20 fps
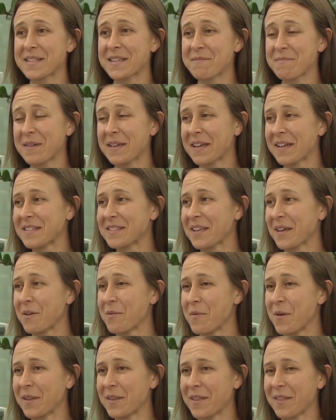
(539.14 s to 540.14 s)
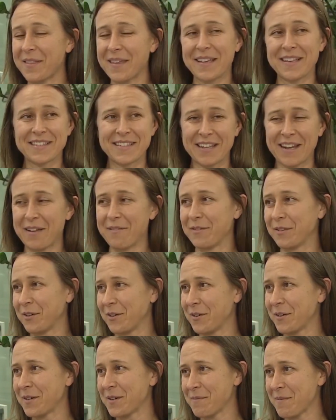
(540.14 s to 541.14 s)
in this company that was co
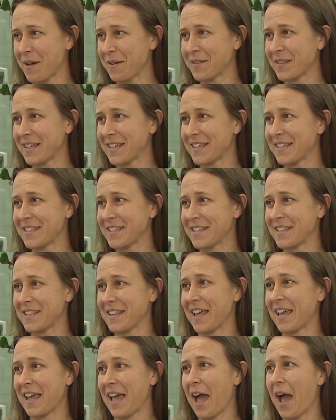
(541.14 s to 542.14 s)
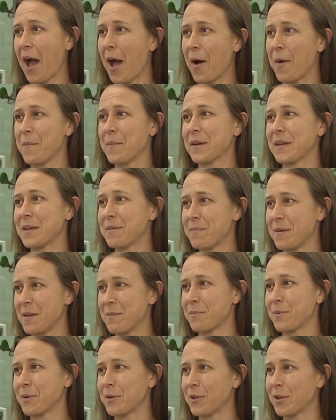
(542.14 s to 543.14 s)
founded by its current CEO, Anne
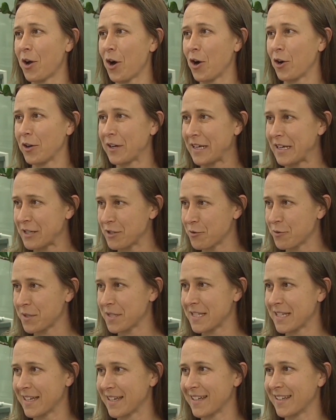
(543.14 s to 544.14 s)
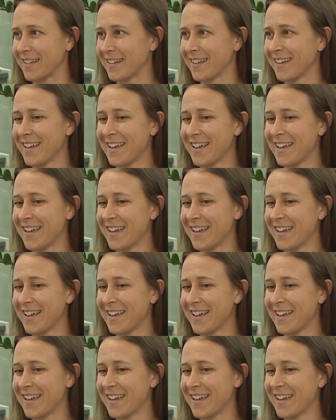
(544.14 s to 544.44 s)
Wojcicki, which I hope I